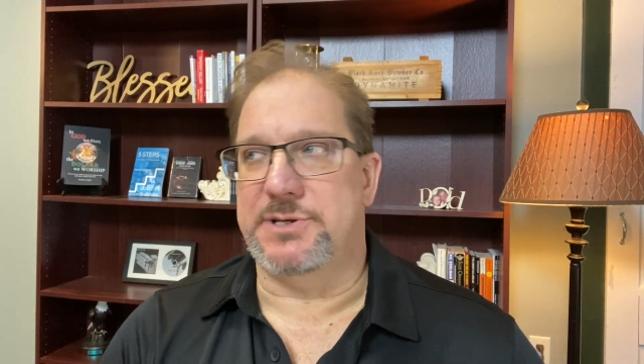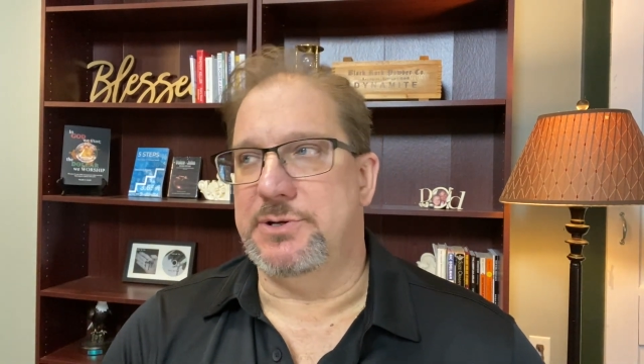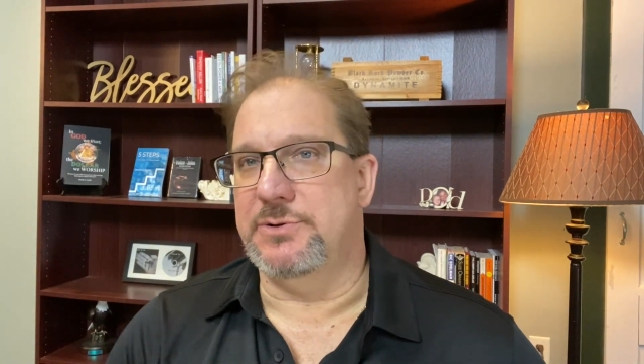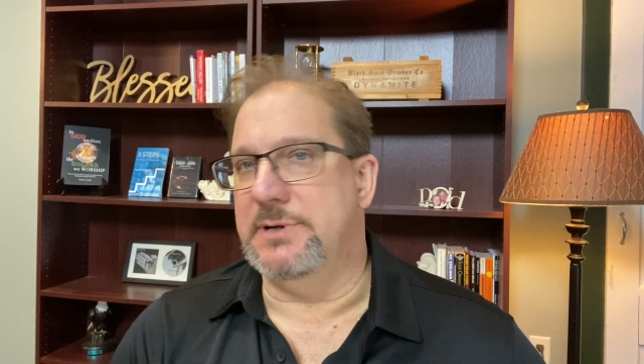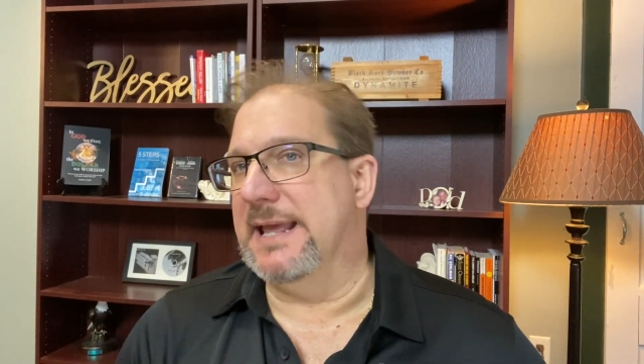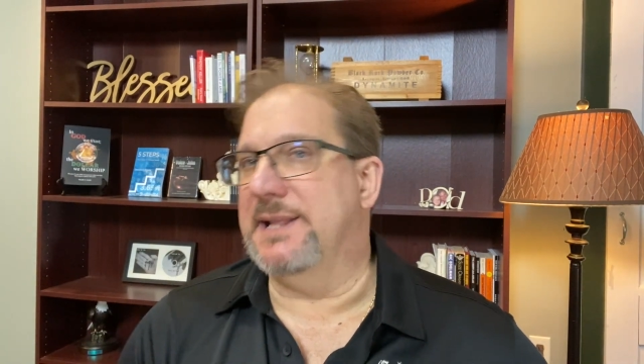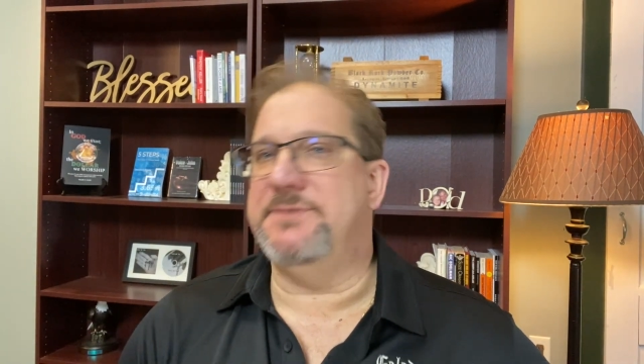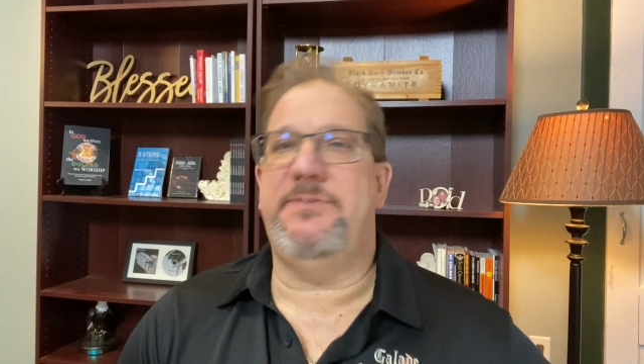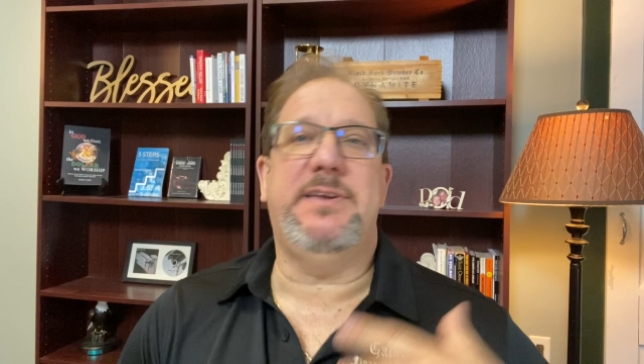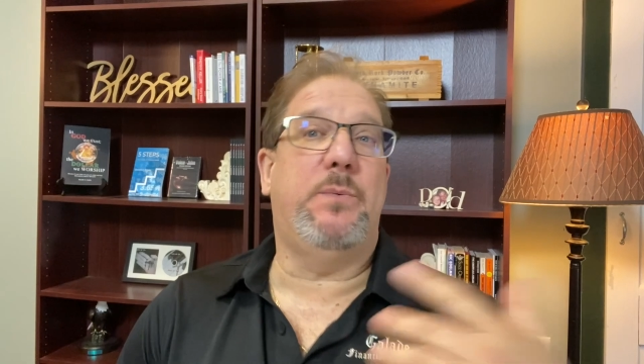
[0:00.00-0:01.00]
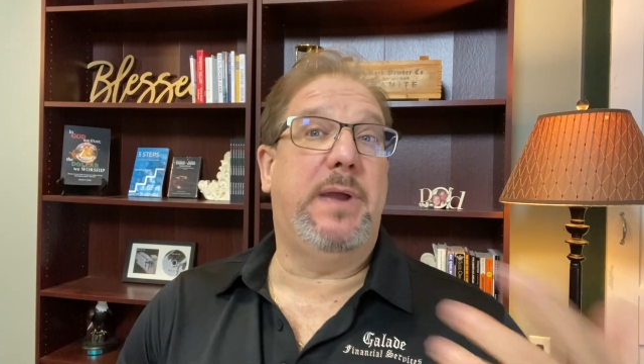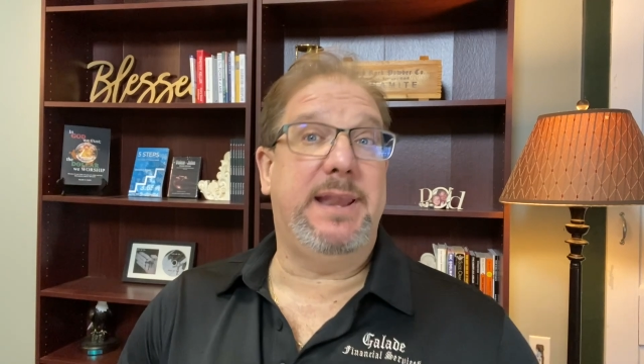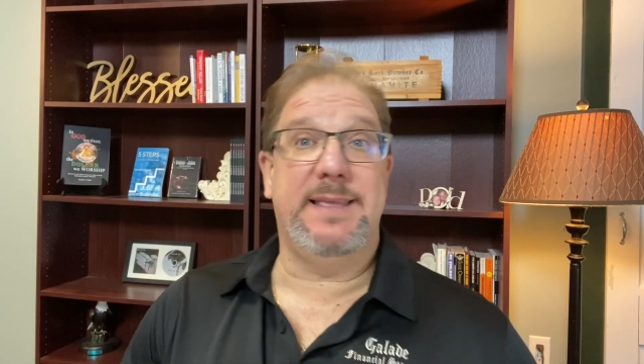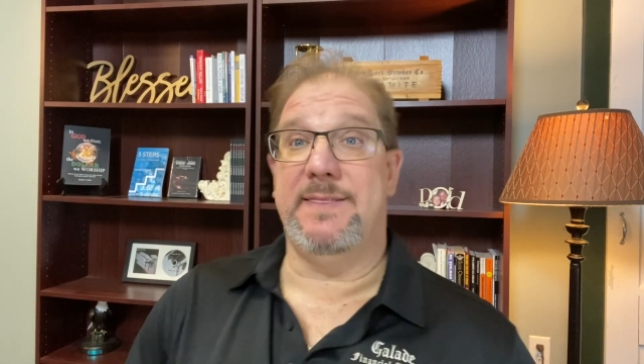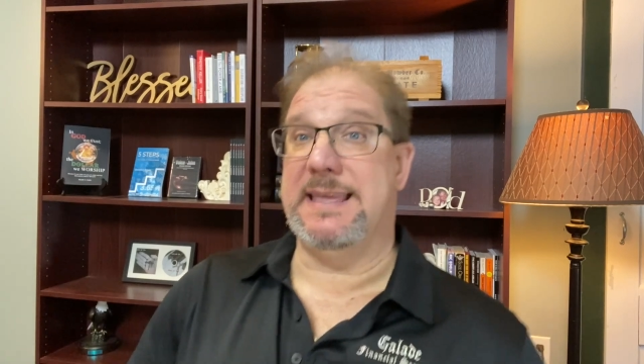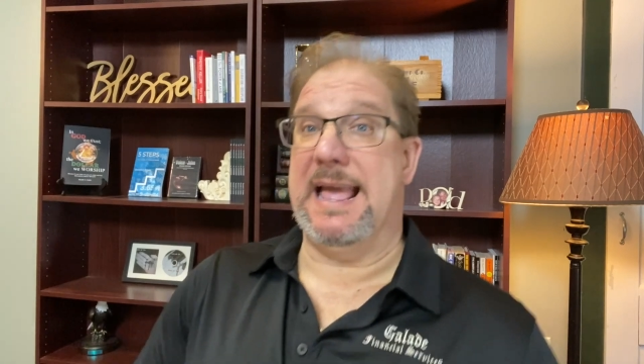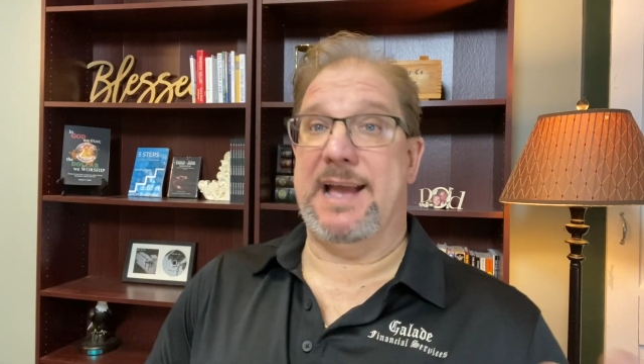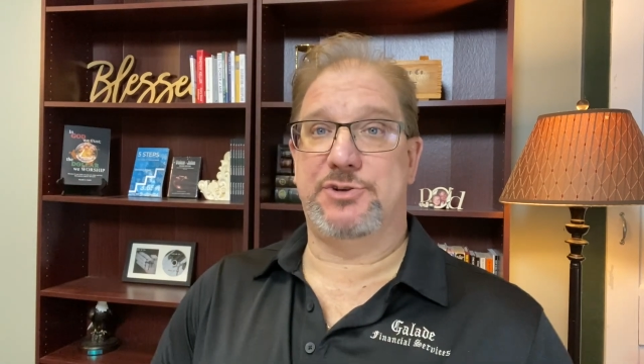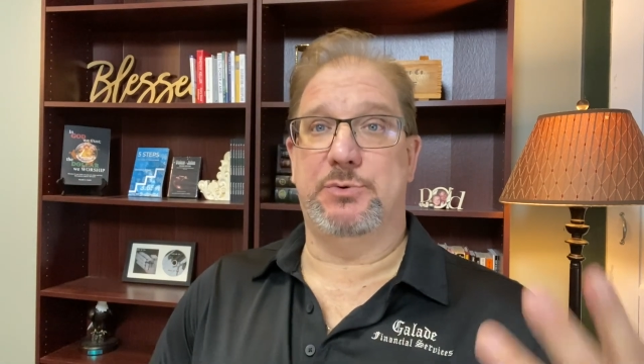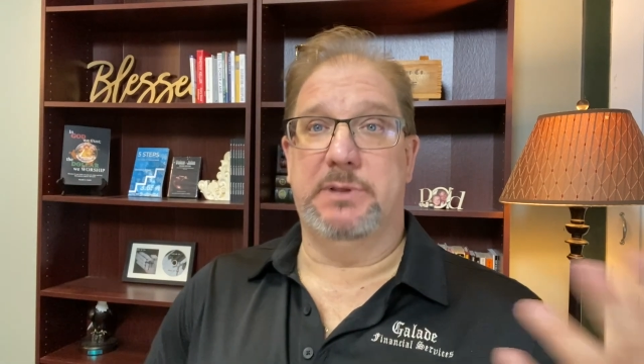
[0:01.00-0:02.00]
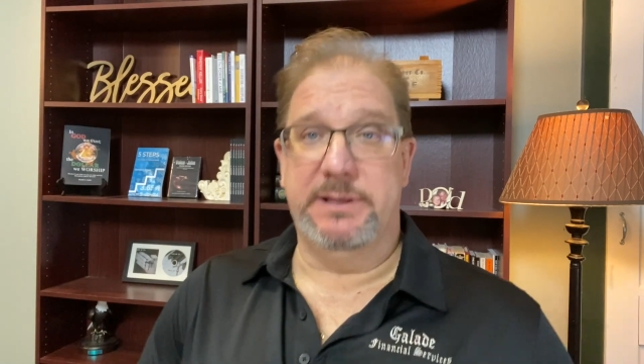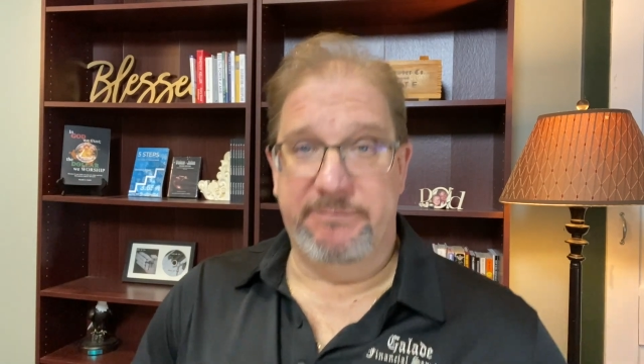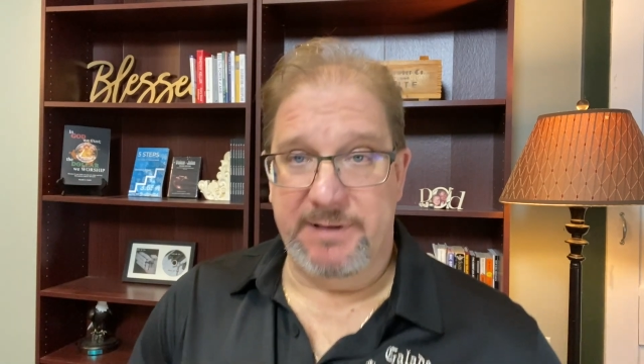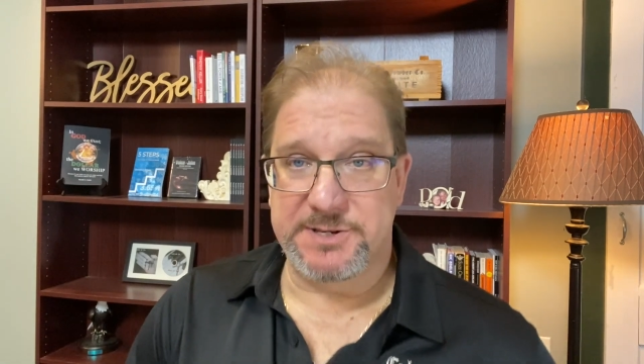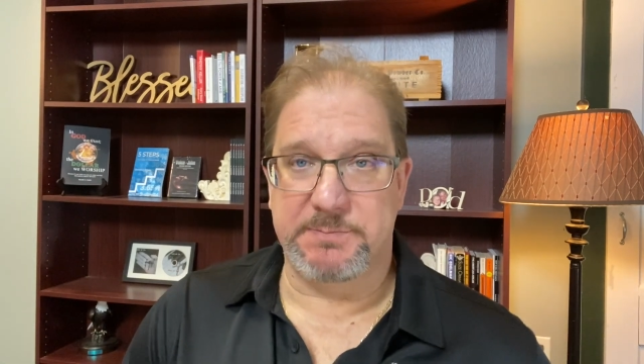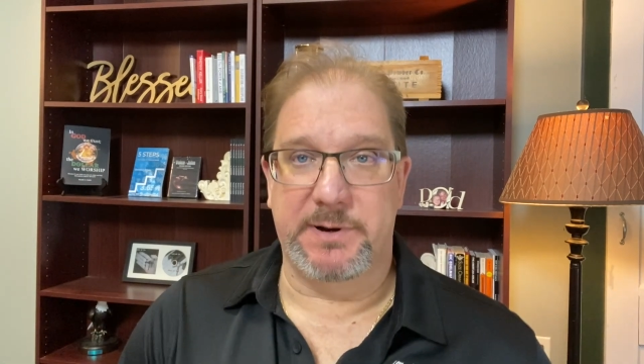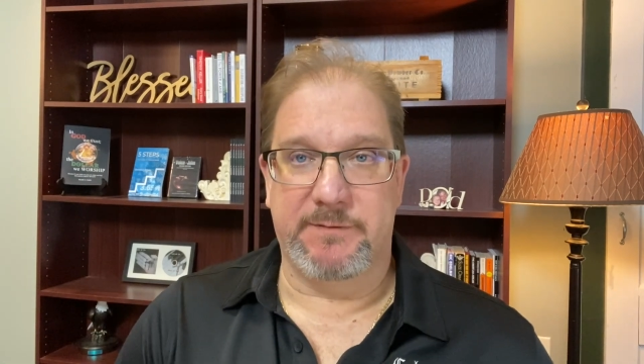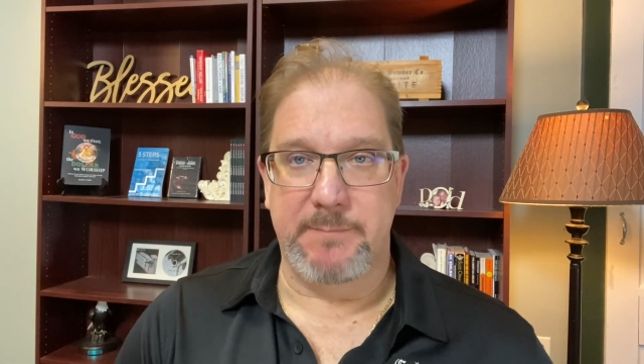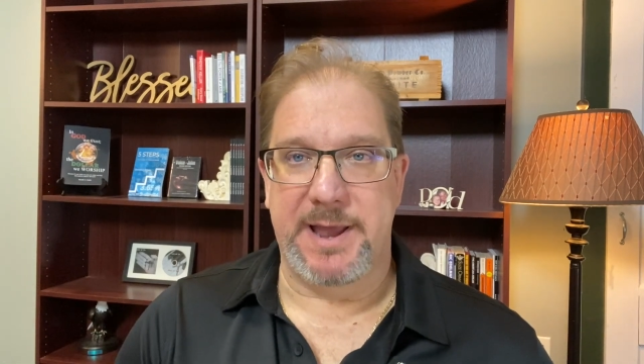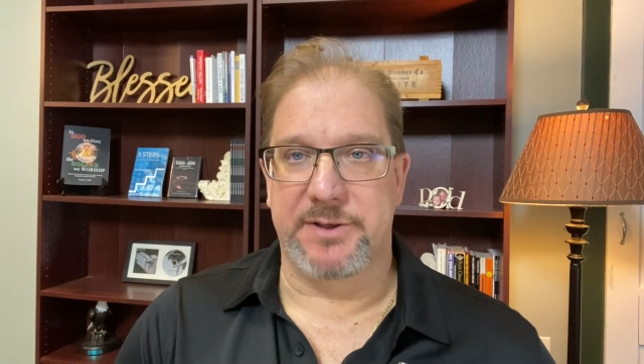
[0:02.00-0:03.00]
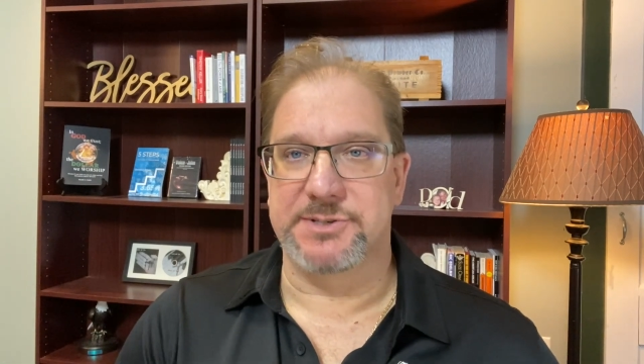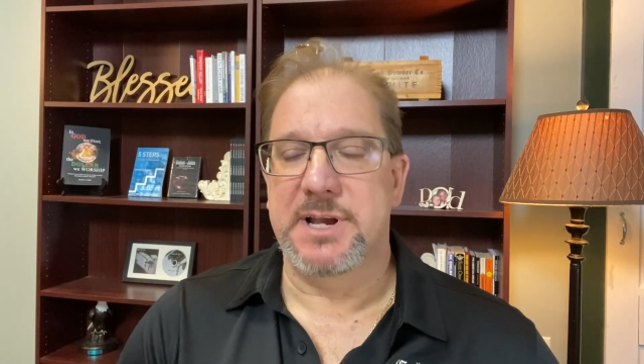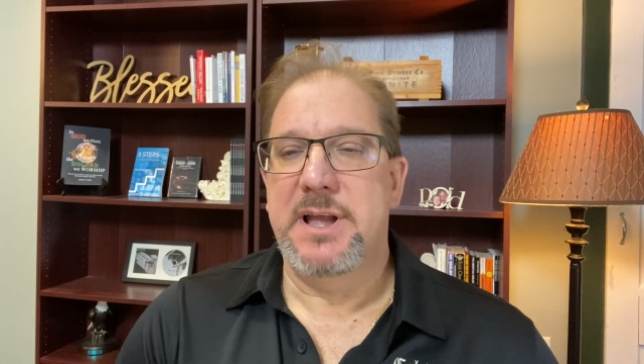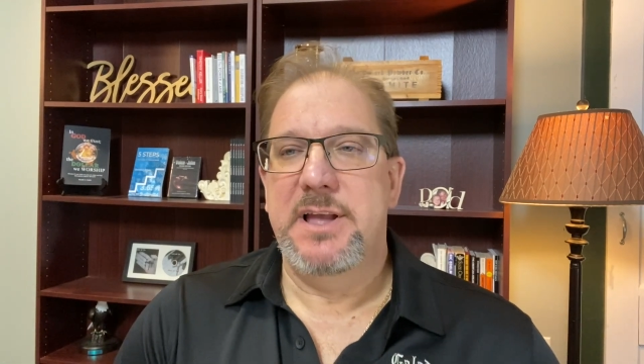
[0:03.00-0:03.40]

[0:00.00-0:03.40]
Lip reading: to get his feet wet in the actual investment of metals.